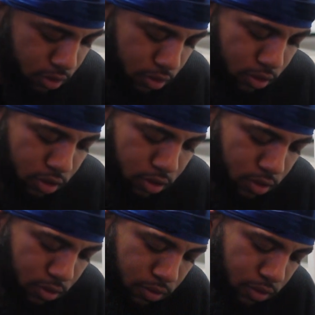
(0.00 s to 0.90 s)
You know,
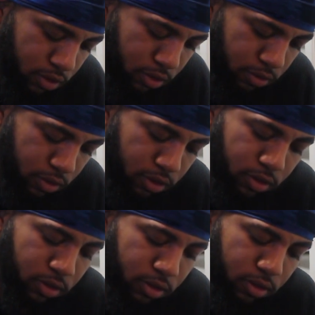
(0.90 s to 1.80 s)
for sure, for
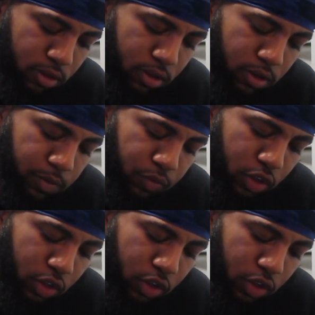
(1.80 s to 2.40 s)
sure. Yeah.